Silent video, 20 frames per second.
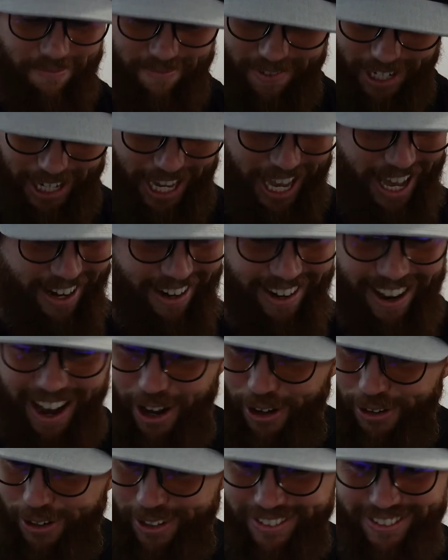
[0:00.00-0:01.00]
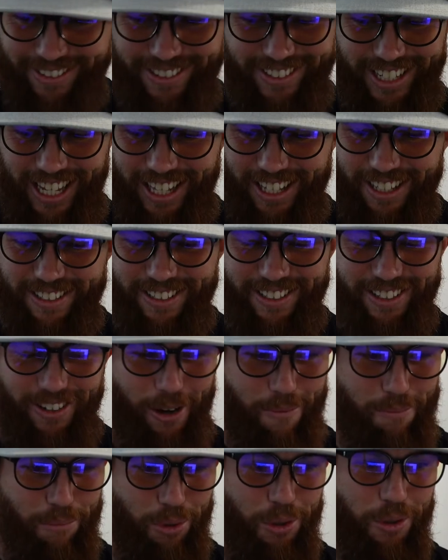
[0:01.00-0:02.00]
again, I'll say this till
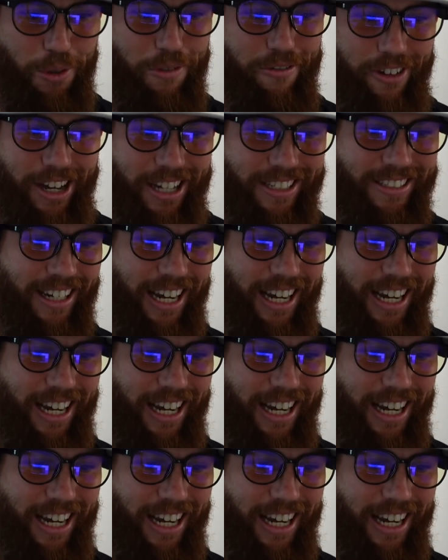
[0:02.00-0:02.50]
I'm blue in the face.